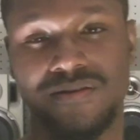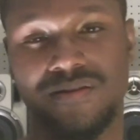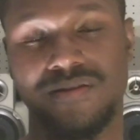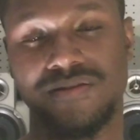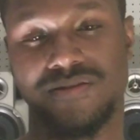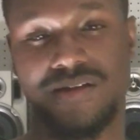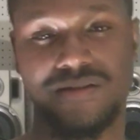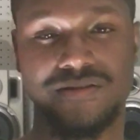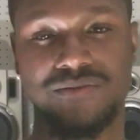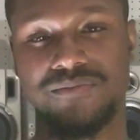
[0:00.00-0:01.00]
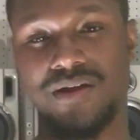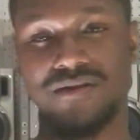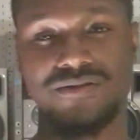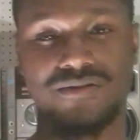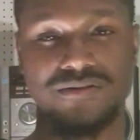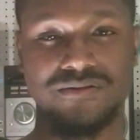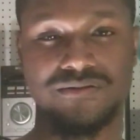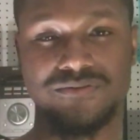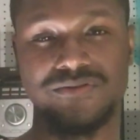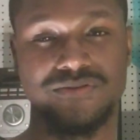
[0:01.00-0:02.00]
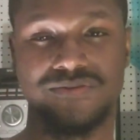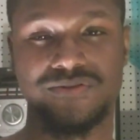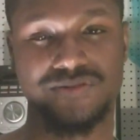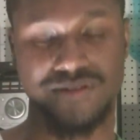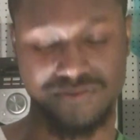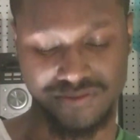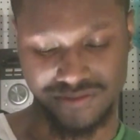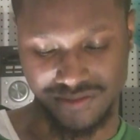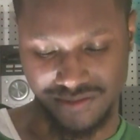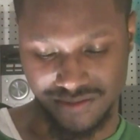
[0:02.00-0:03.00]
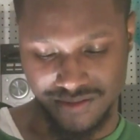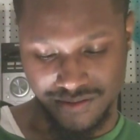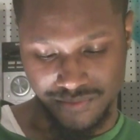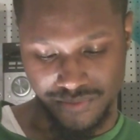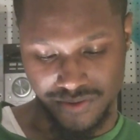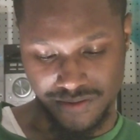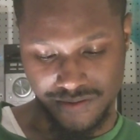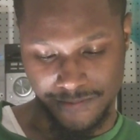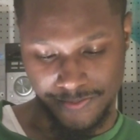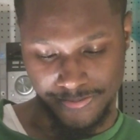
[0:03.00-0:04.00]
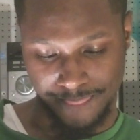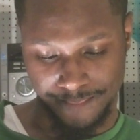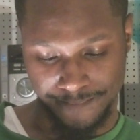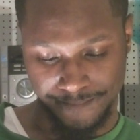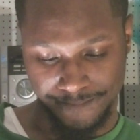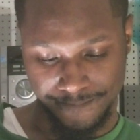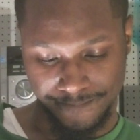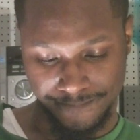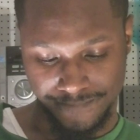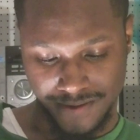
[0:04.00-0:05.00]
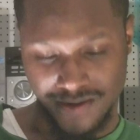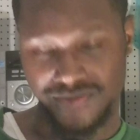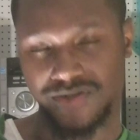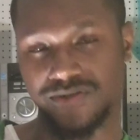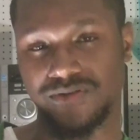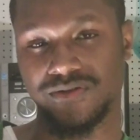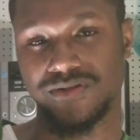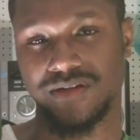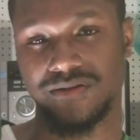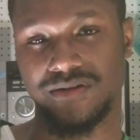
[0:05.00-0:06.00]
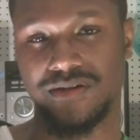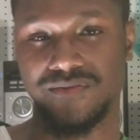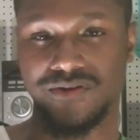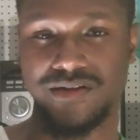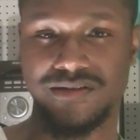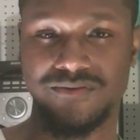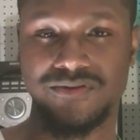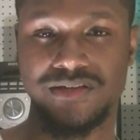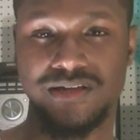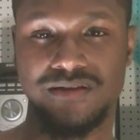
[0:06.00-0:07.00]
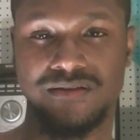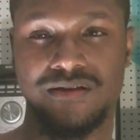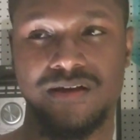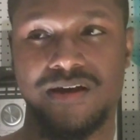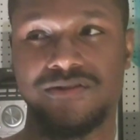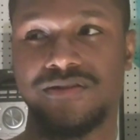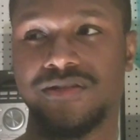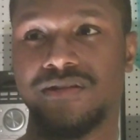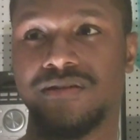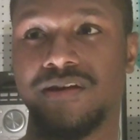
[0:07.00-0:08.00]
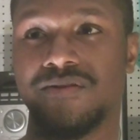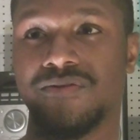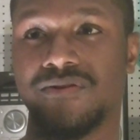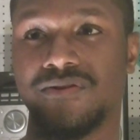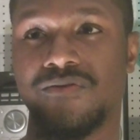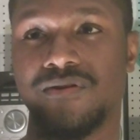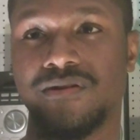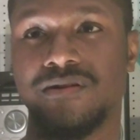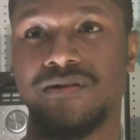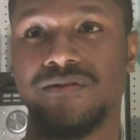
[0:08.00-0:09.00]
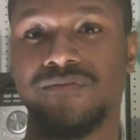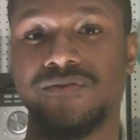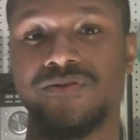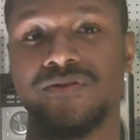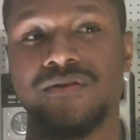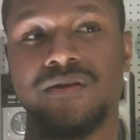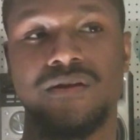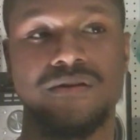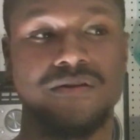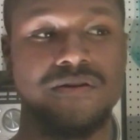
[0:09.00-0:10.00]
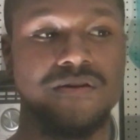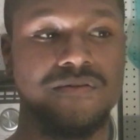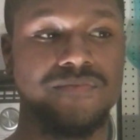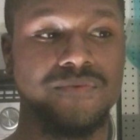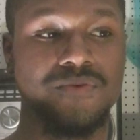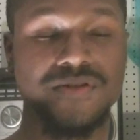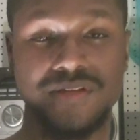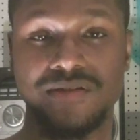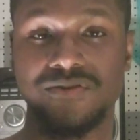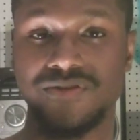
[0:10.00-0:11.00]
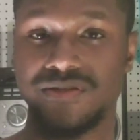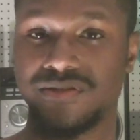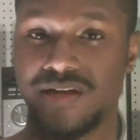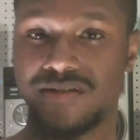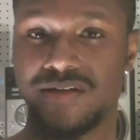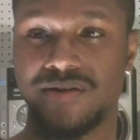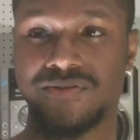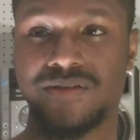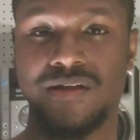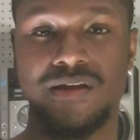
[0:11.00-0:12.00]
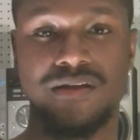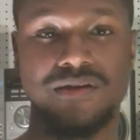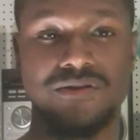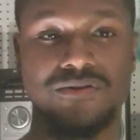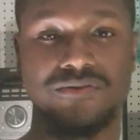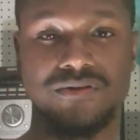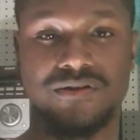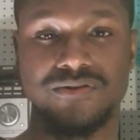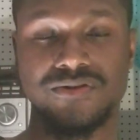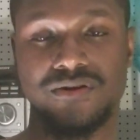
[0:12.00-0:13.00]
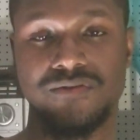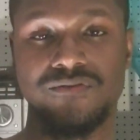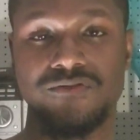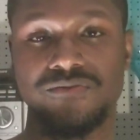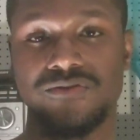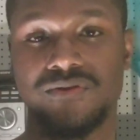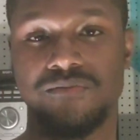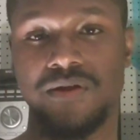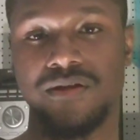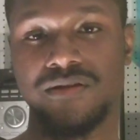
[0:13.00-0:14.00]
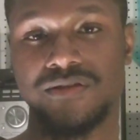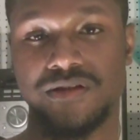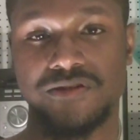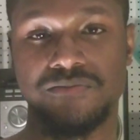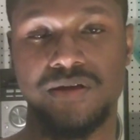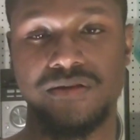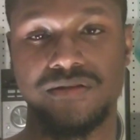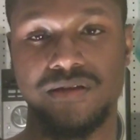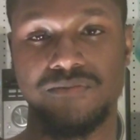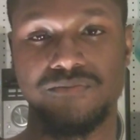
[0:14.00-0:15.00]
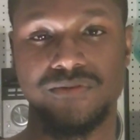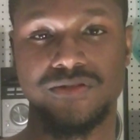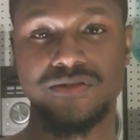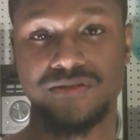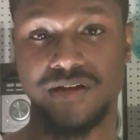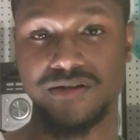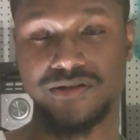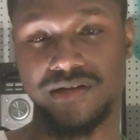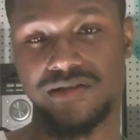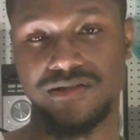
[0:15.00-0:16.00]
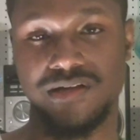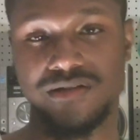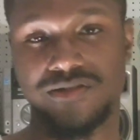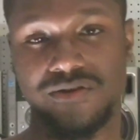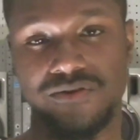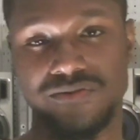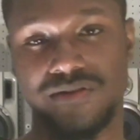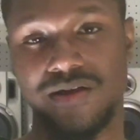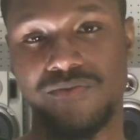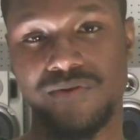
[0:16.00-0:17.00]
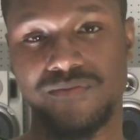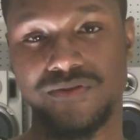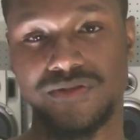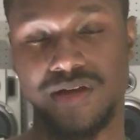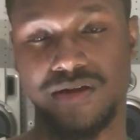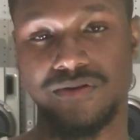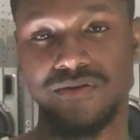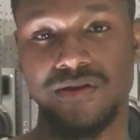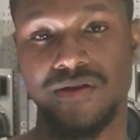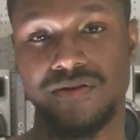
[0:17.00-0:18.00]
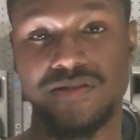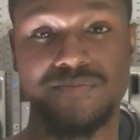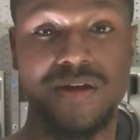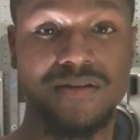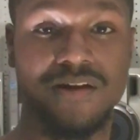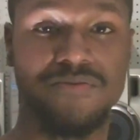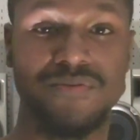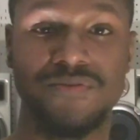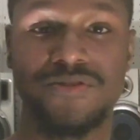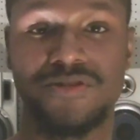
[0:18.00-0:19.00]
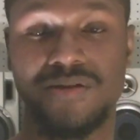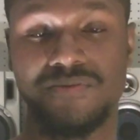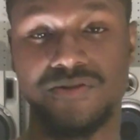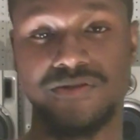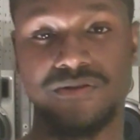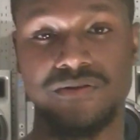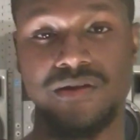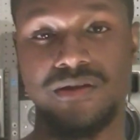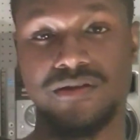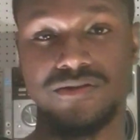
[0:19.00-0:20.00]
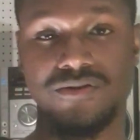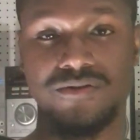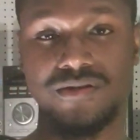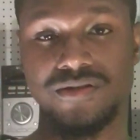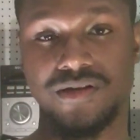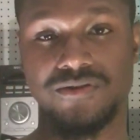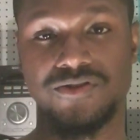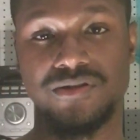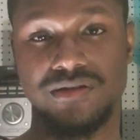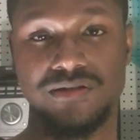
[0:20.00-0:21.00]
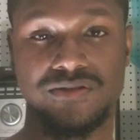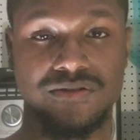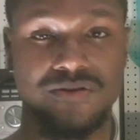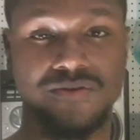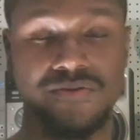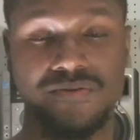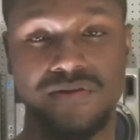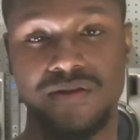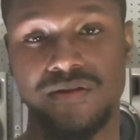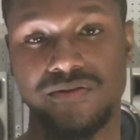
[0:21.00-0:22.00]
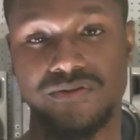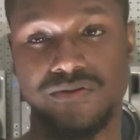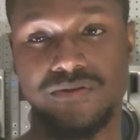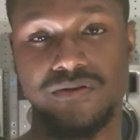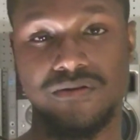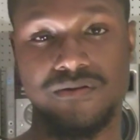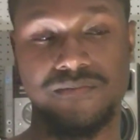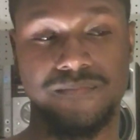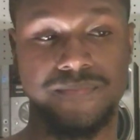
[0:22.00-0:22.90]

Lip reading: in this tag team match. Or we'll just have to see. But I was going to throw this out there. Even though they did retain, I just see later on going in the near future, once they lose these tag titles, it'll start a feud between Bayley and Sasha Banks. And since Sasha has yet to hold that women's title, the SmackDown Women's Championship is the only title she needs to hold. So